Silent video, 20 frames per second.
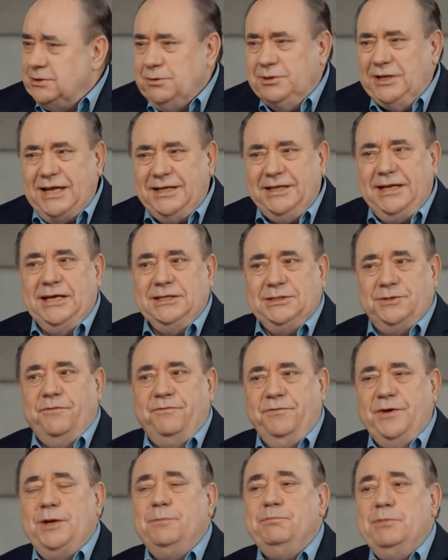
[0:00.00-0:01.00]
Could that take a
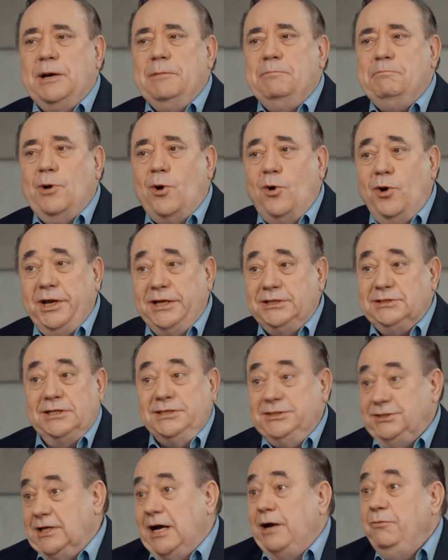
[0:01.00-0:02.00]
fair bit of poise? At
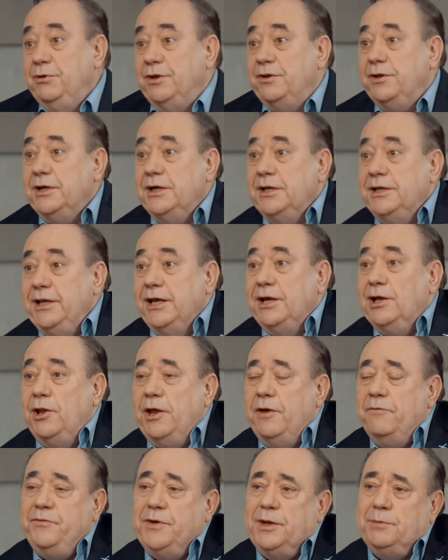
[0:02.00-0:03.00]
least I would think it'd take
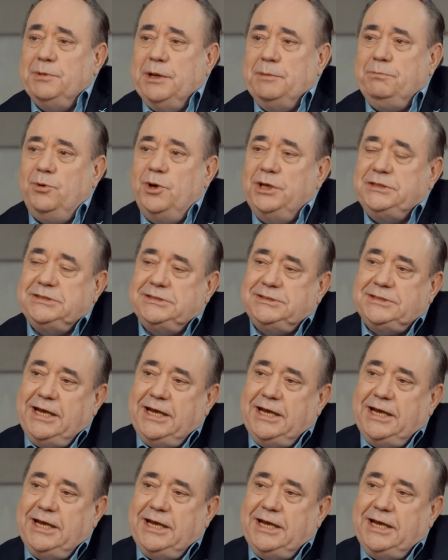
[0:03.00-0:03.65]
a fair bit of poise.